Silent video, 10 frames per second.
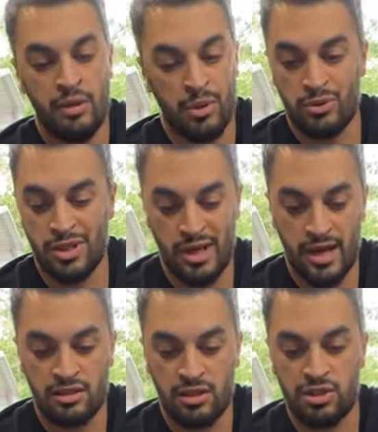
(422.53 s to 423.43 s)
Both did an
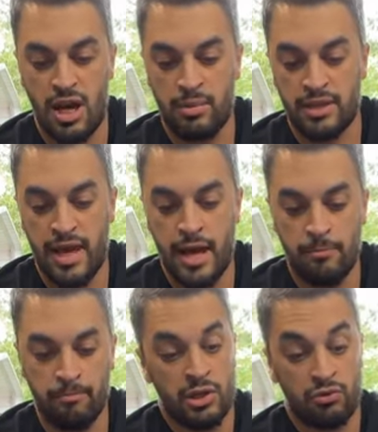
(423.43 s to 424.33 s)
excellent job at
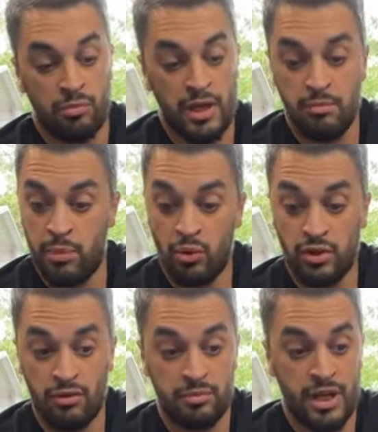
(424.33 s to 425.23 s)
that. So for me,
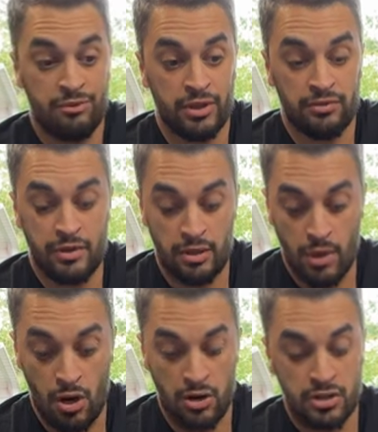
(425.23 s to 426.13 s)
both of them definitely fit in
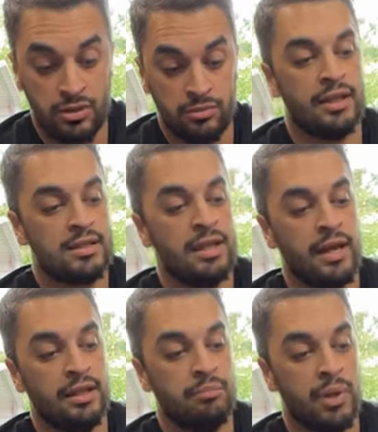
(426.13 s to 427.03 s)
my arsenal. Get a
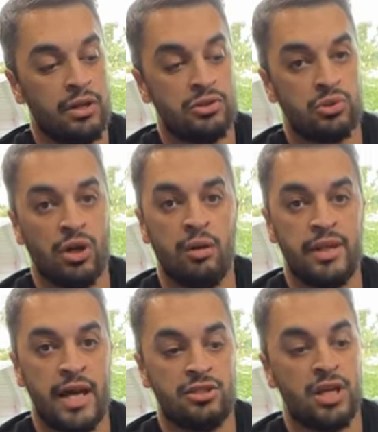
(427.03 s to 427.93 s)
slightly better scrub
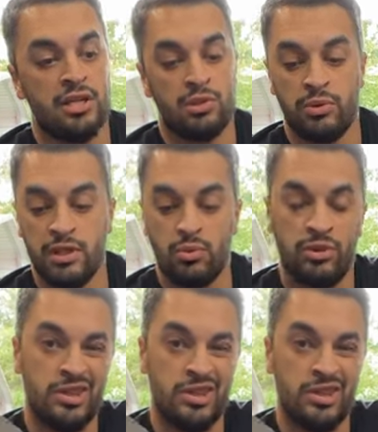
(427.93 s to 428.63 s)
and agitation with this one.